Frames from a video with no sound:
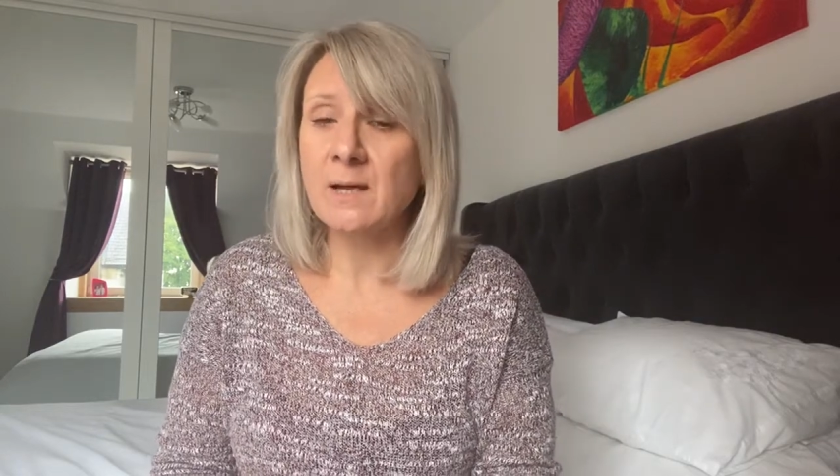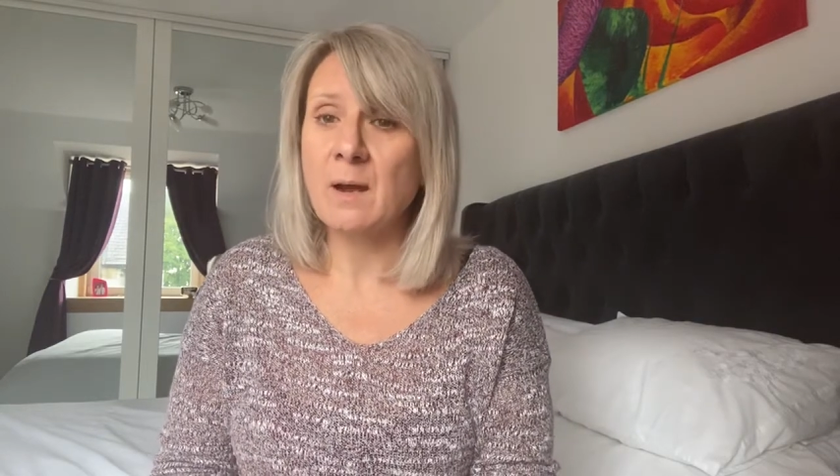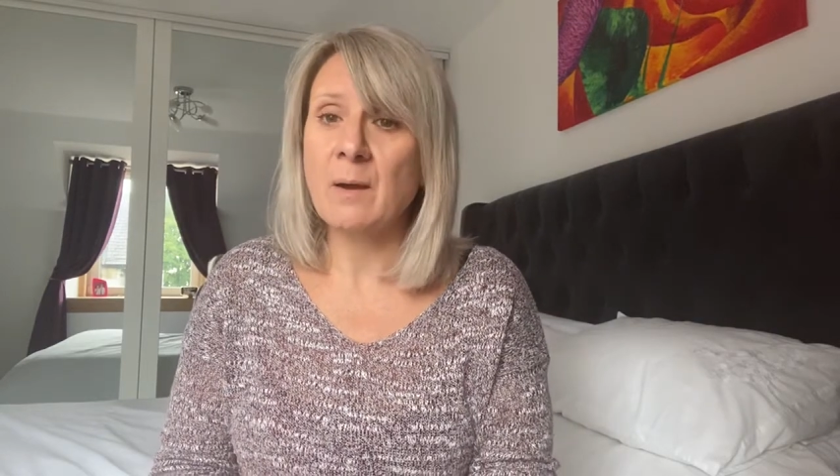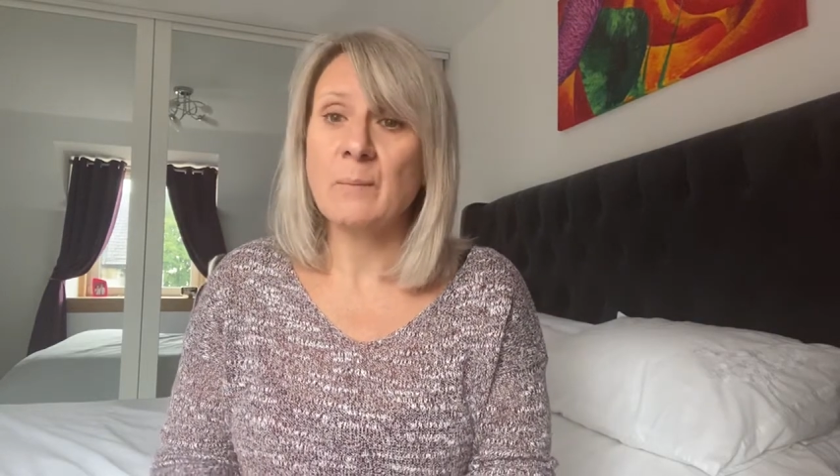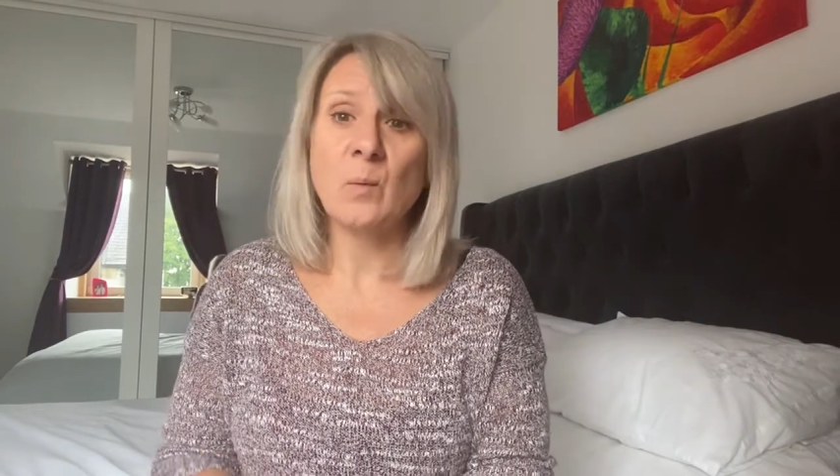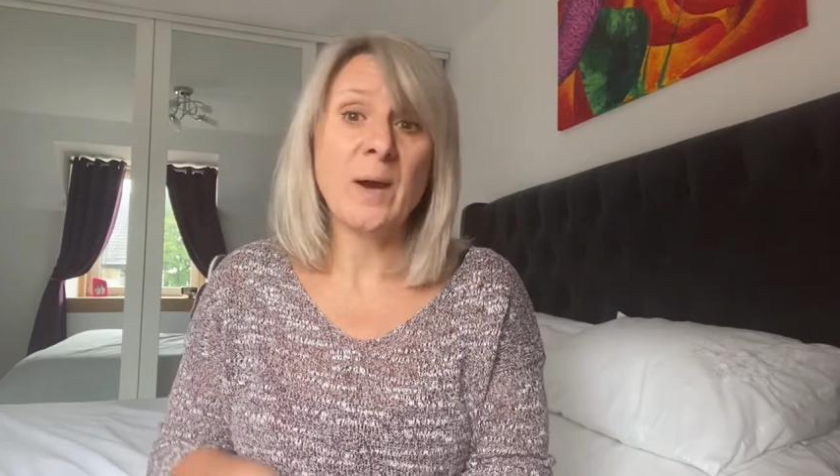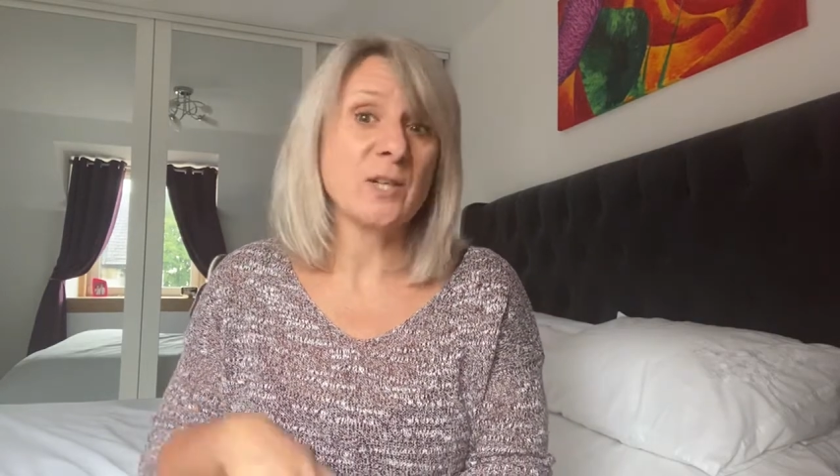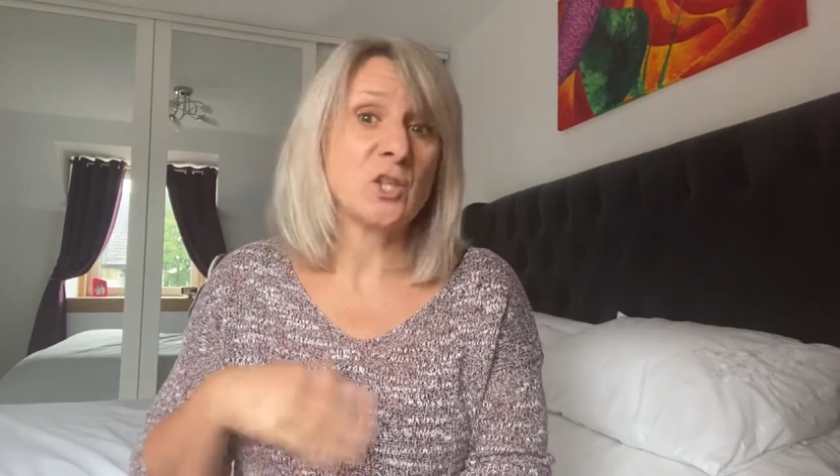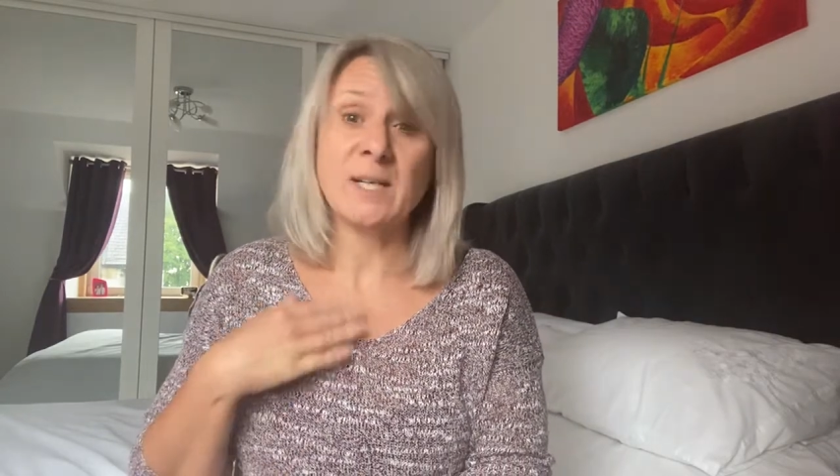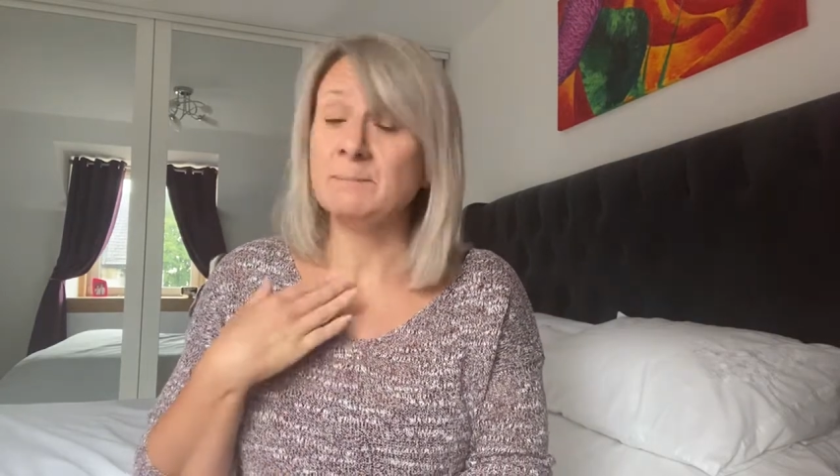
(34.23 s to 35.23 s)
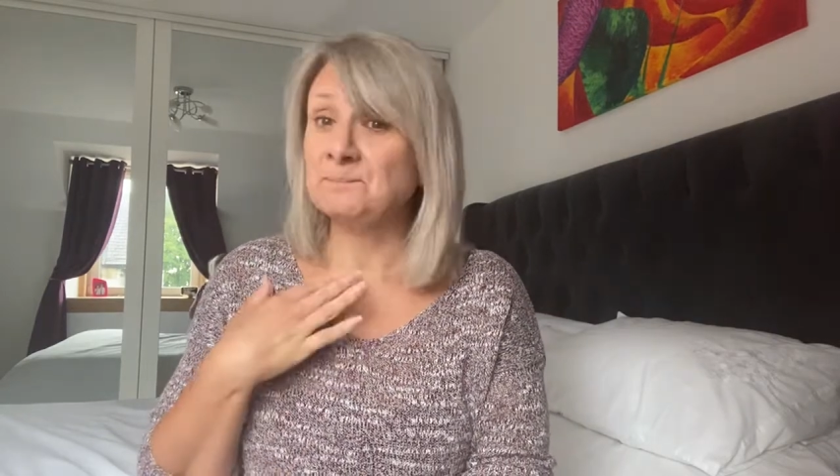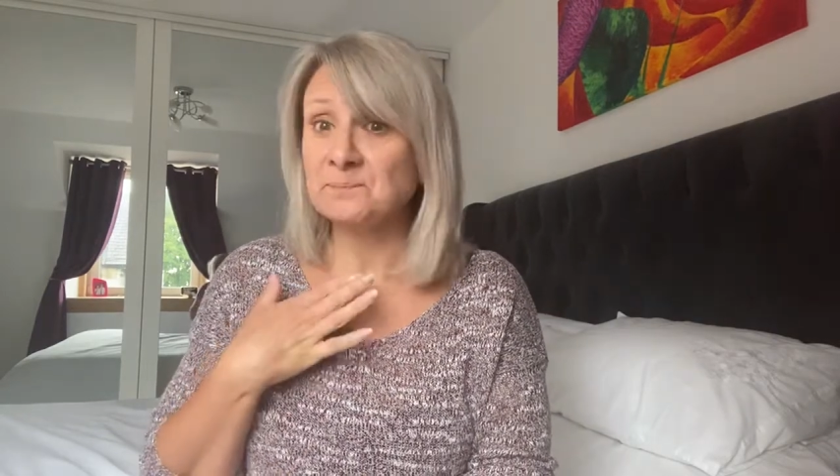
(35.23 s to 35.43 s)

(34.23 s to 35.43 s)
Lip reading: where she